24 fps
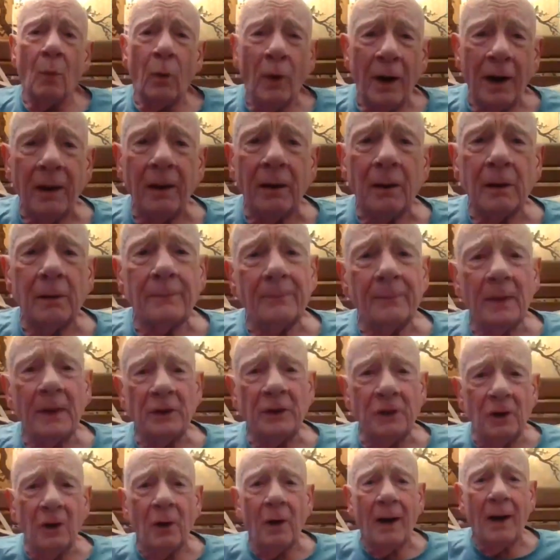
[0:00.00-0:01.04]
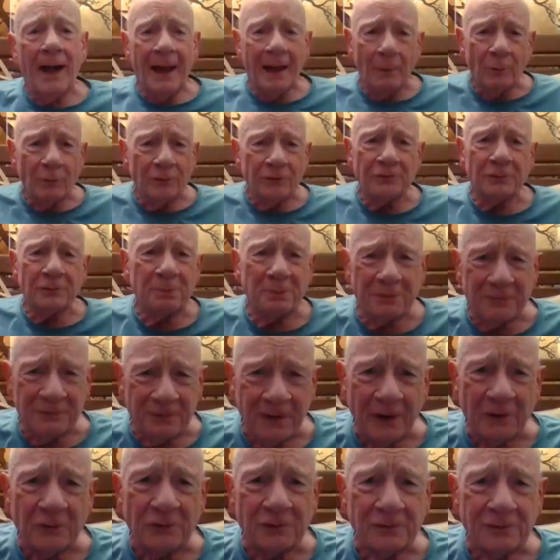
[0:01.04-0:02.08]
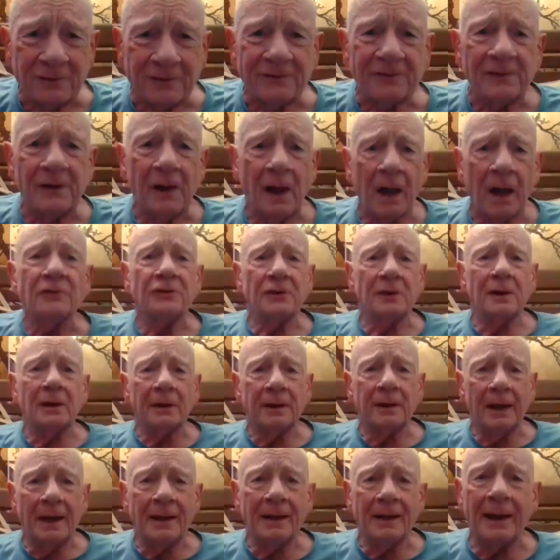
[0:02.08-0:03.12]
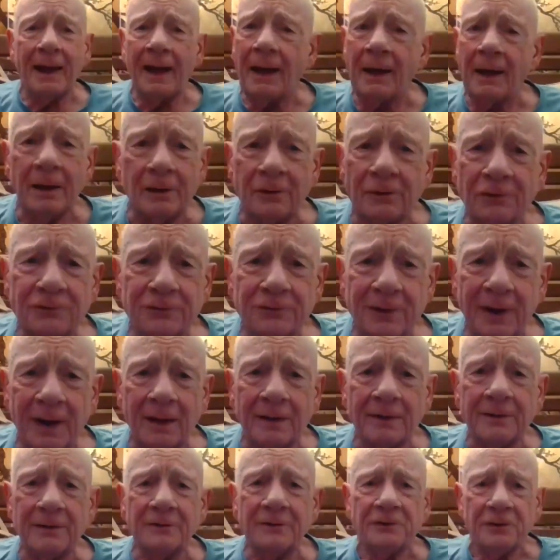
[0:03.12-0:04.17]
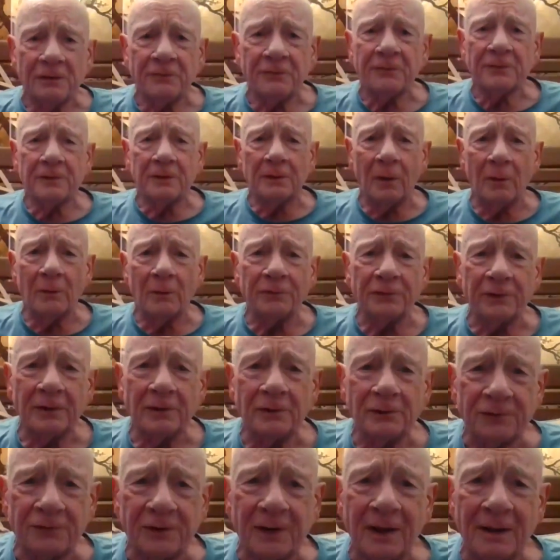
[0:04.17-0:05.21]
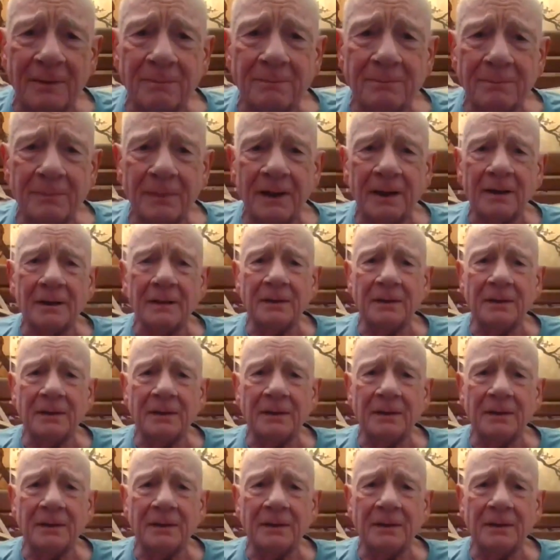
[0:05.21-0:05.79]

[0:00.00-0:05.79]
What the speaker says: Well, I was a professor of logic, and I understand the difficulties and